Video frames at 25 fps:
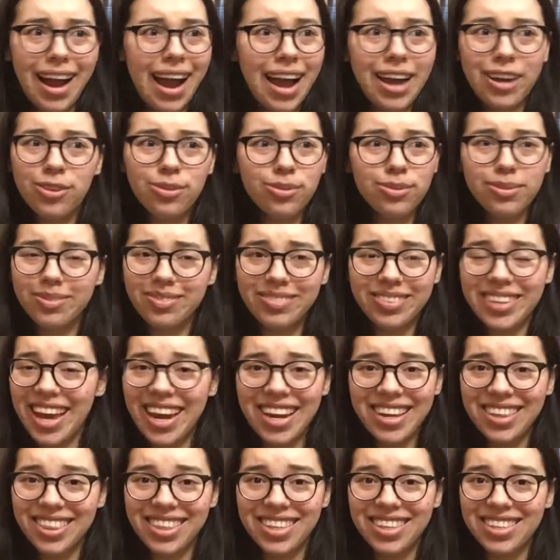I don't
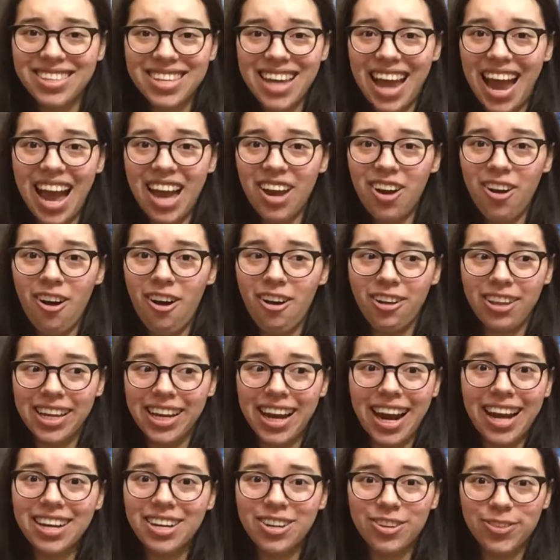like this at all.
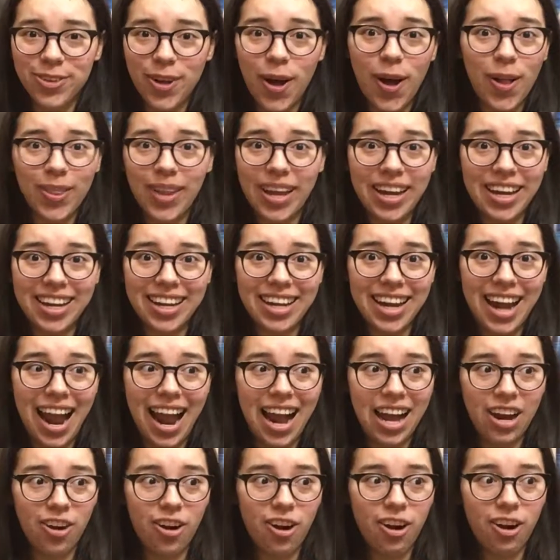Like, I did not like it
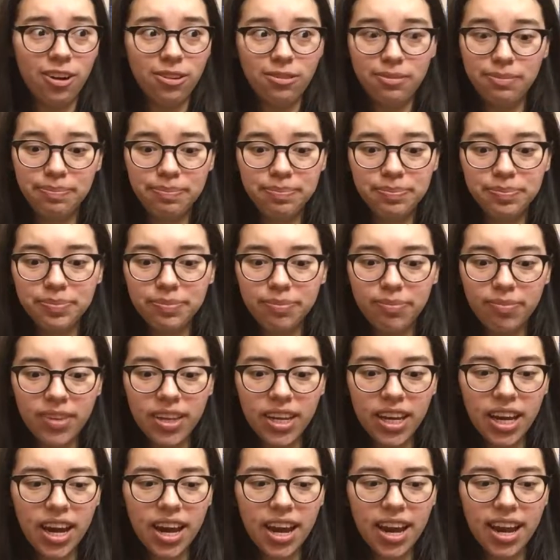at all.
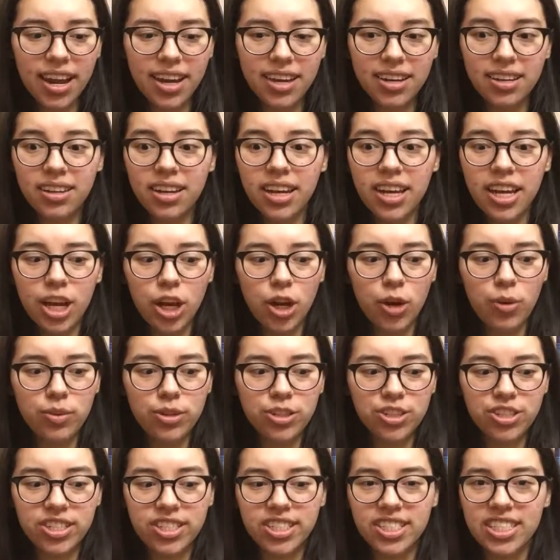And it
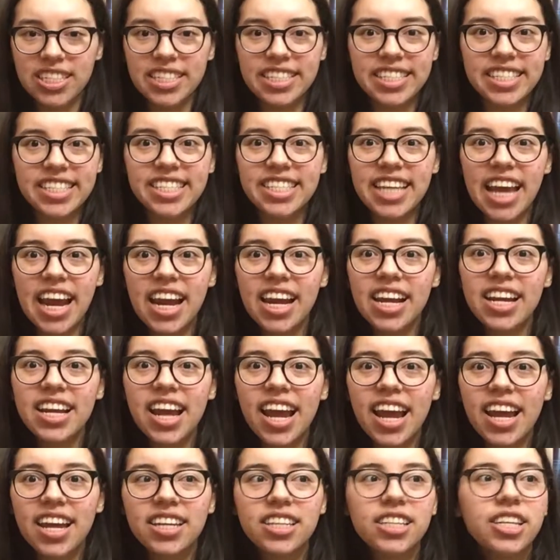was just insane,
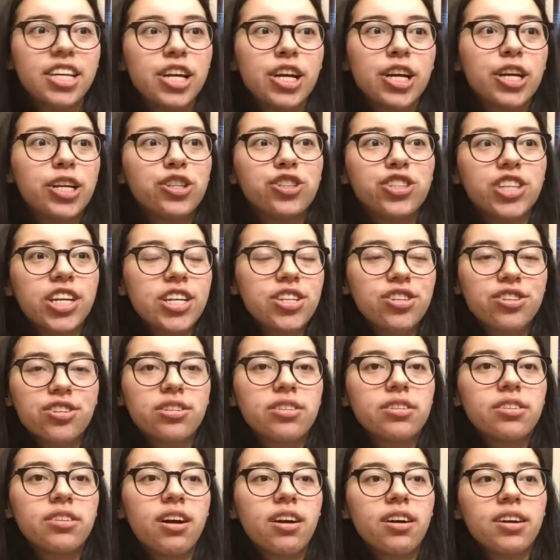and Jake
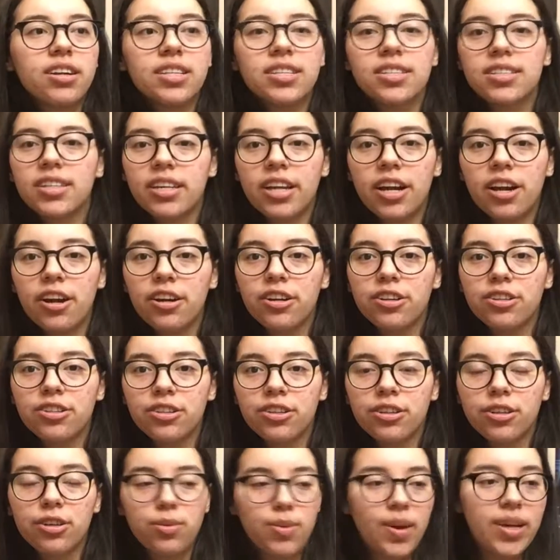Gyllenhaal, his
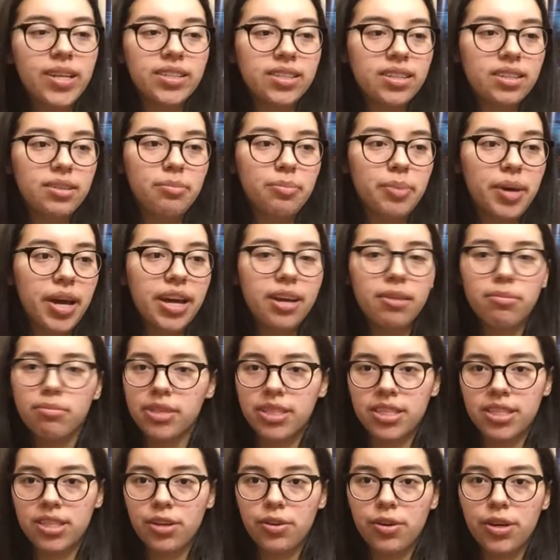character, Quentin Beck,
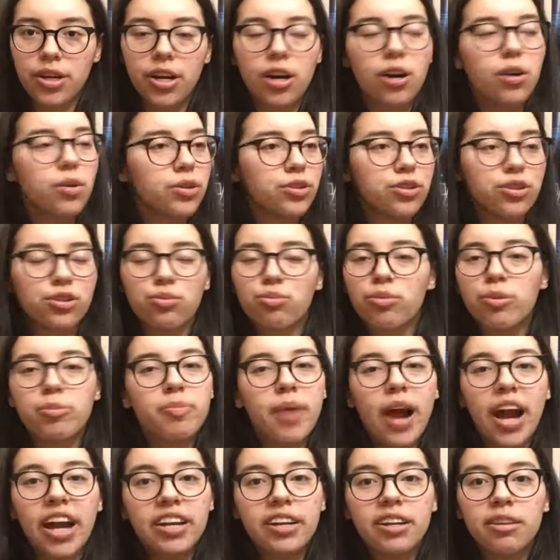Mysterio, it just
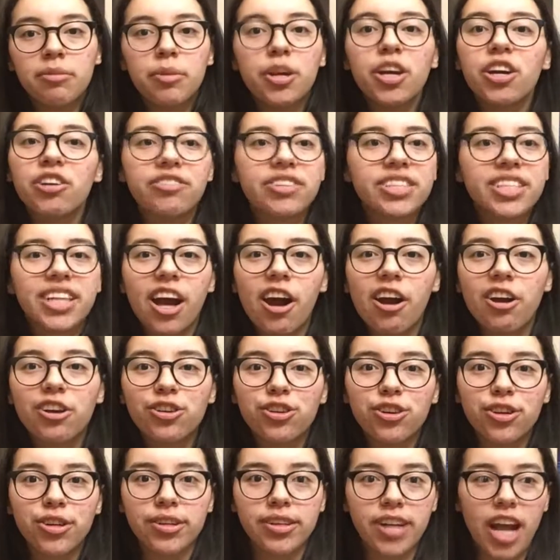reminded me of his
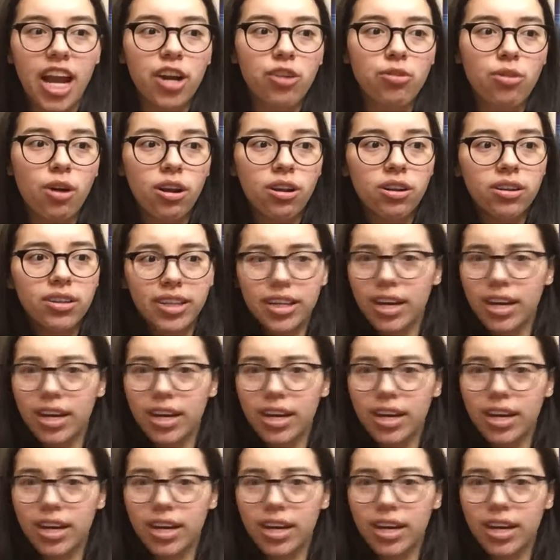character in Nightcrawler.